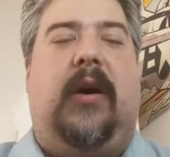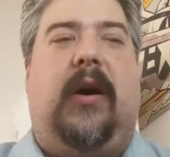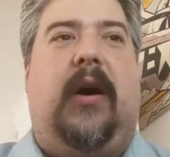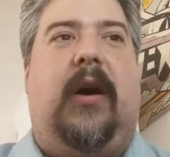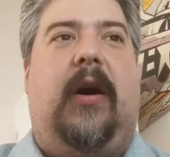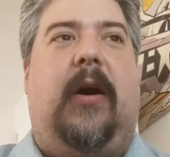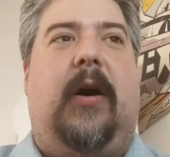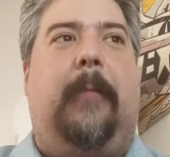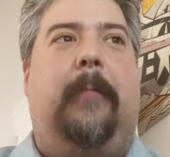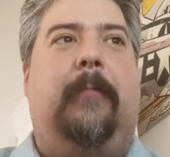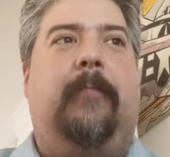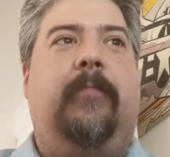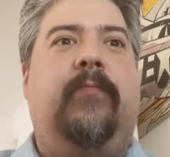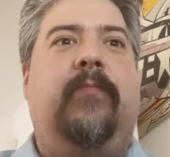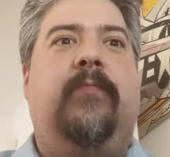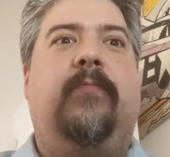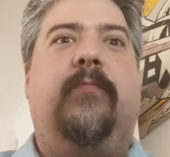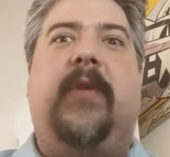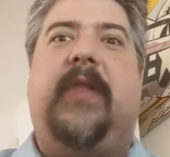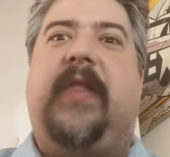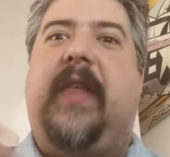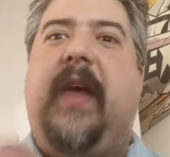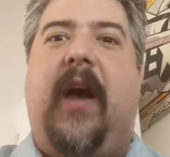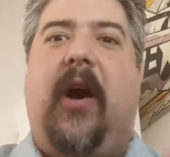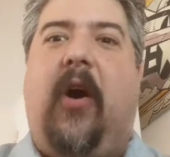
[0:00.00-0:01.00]

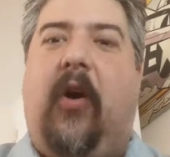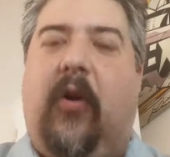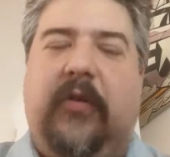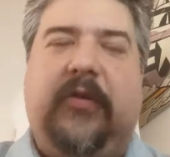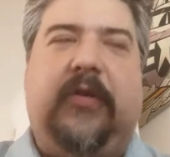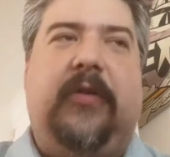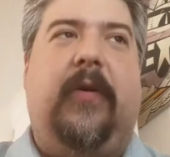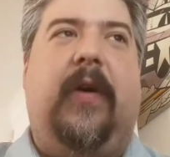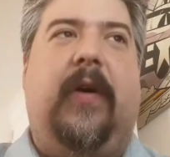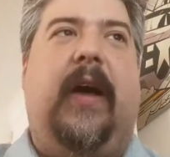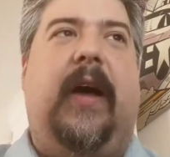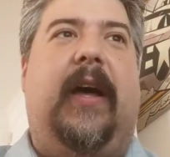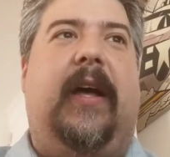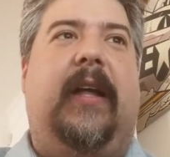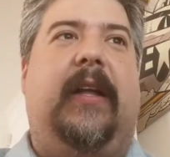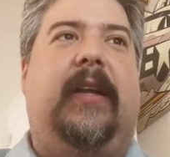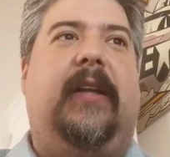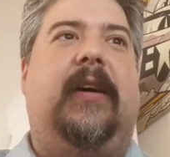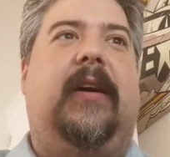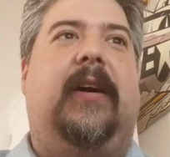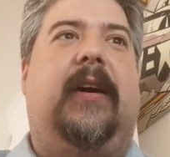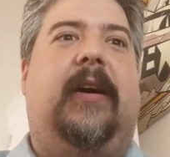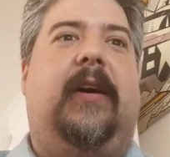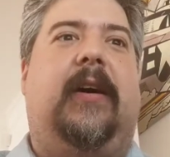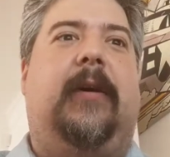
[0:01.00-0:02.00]
But they also
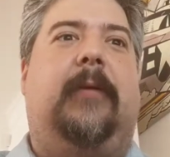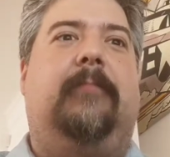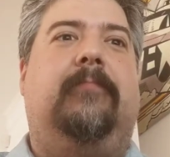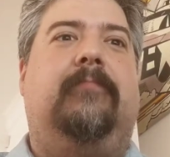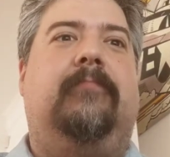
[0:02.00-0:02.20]
had